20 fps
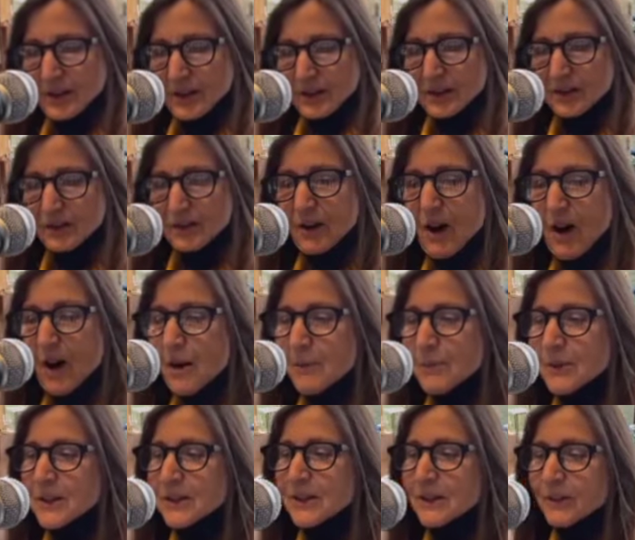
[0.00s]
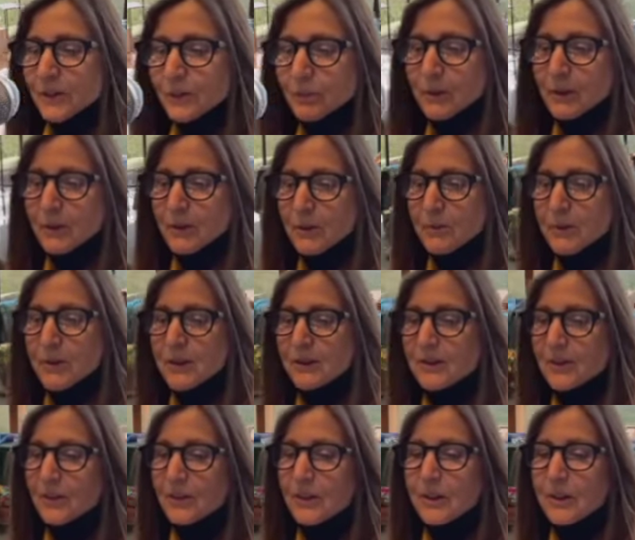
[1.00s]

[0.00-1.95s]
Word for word: Their common experiment